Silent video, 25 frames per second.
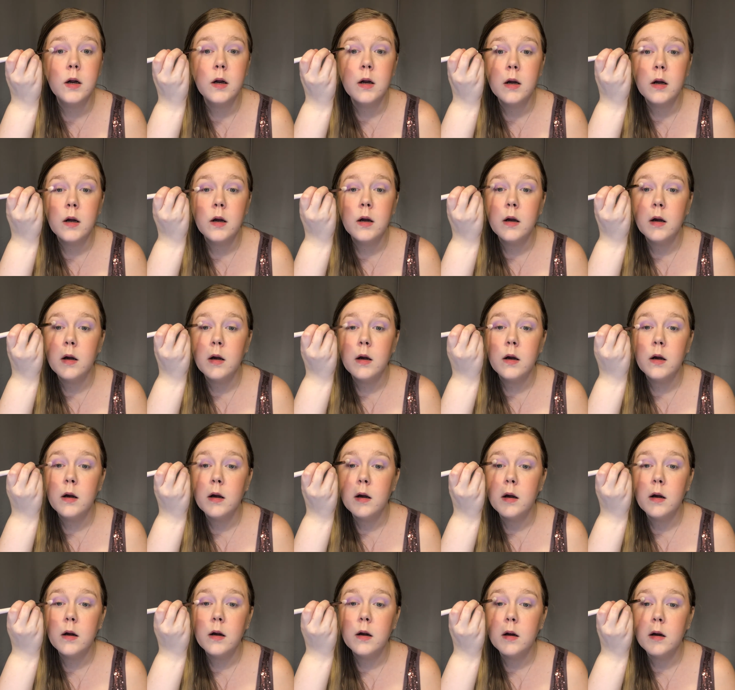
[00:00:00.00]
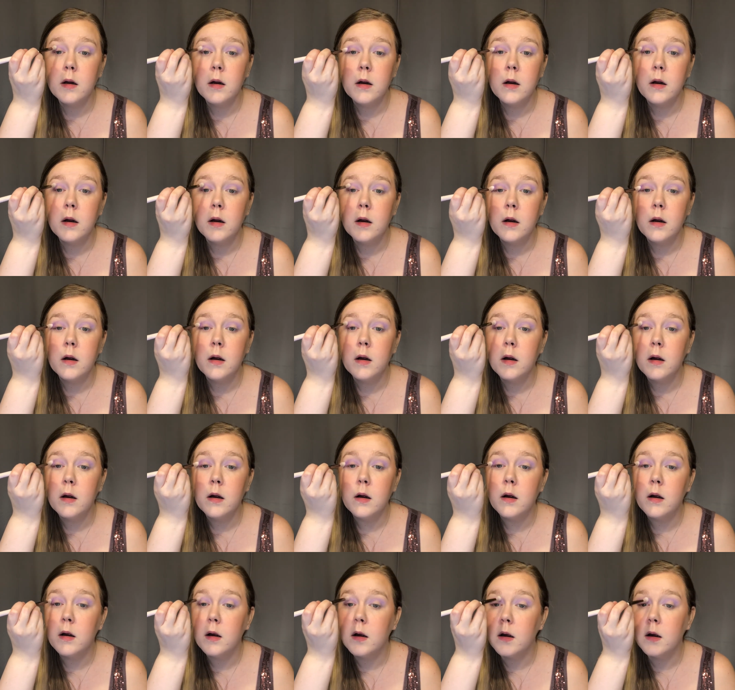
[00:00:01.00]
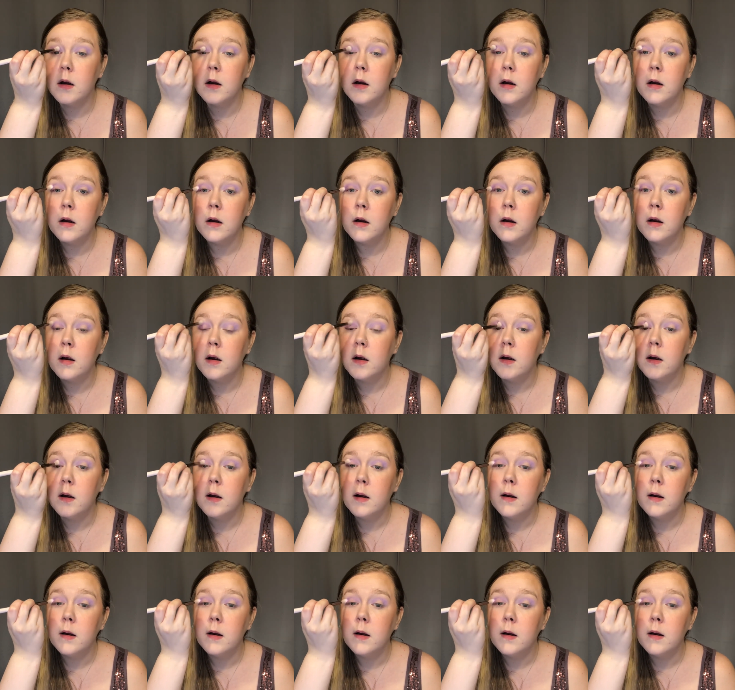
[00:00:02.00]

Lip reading: [no speech]